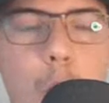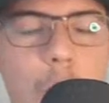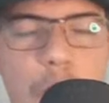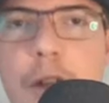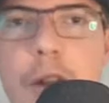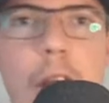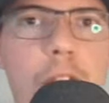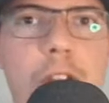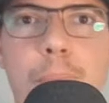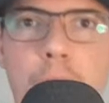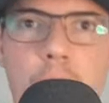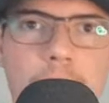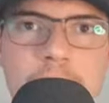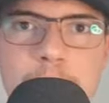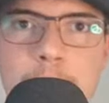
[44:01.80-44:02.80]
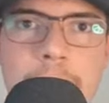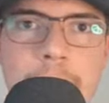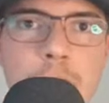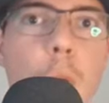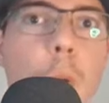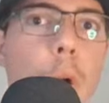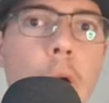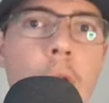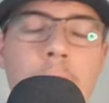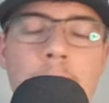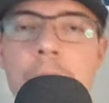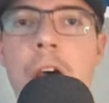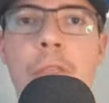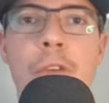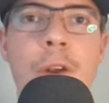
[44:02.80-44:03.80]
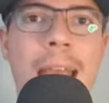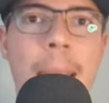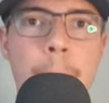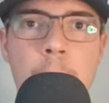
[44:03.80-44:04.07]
with another prospect or another